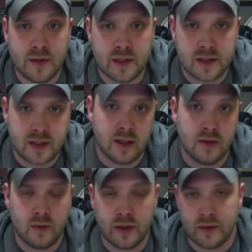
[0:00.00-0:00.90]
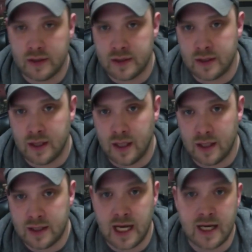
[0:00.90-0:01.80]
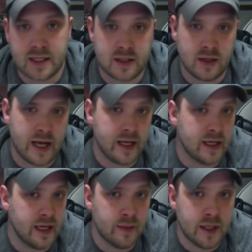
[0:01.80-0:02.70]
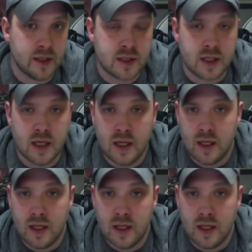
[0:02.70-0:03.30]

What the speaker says: That's, whether it's text or adding an image